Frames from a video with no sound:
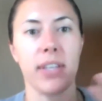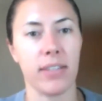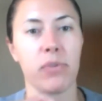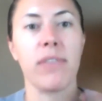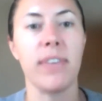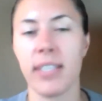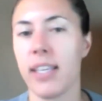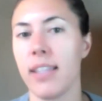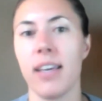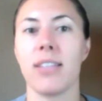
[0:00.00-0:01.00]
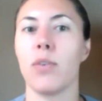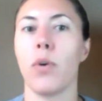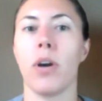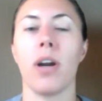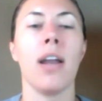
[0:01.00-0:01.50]
Let's revisit this
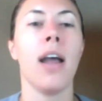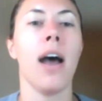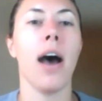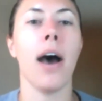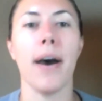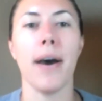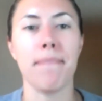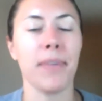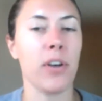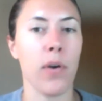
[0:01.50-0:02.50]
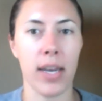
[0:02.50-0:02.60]
or, um, you know,